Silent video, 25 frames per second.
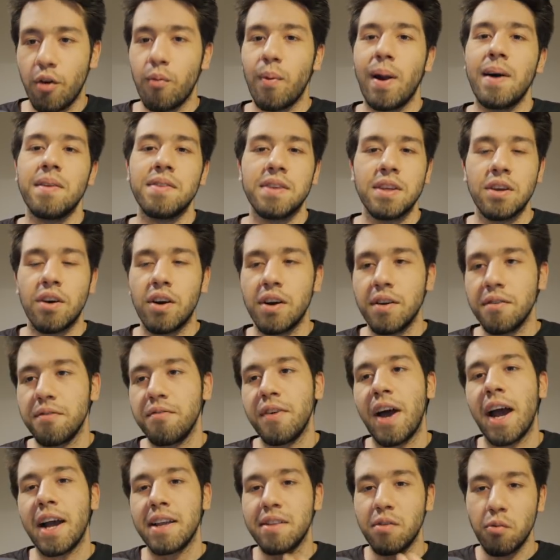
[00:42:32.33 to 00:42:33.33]
around the
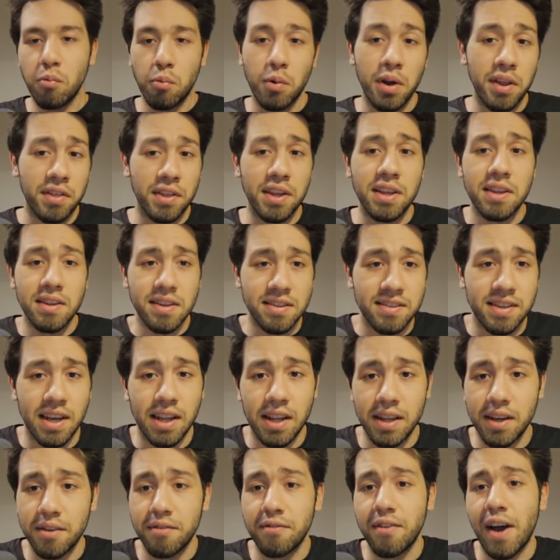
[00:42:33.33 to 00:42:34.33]
artifact within the
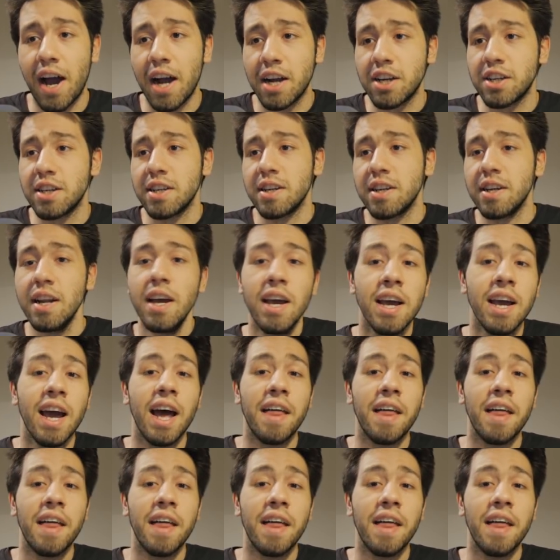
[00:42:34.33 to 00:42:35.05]
Skellige faction.